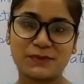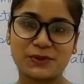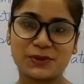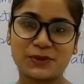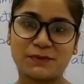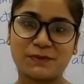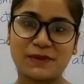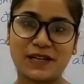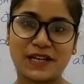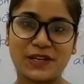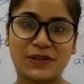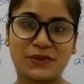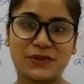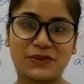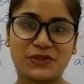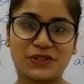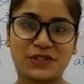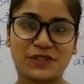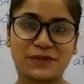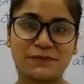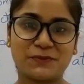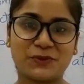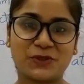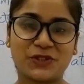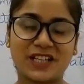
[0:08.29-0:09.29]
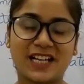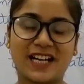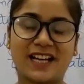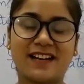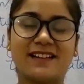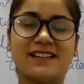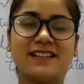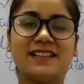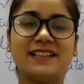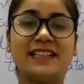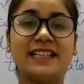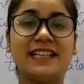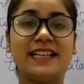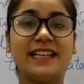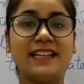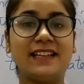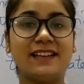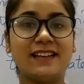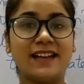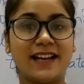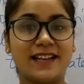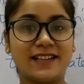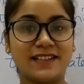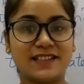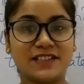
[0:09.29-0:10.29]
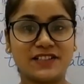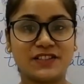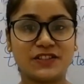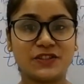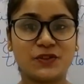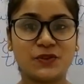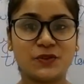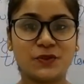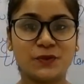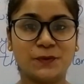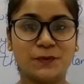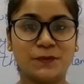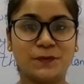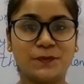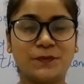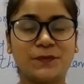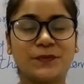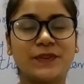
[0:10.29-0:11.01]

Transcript: to my YouTube channel, The Enlightened Room.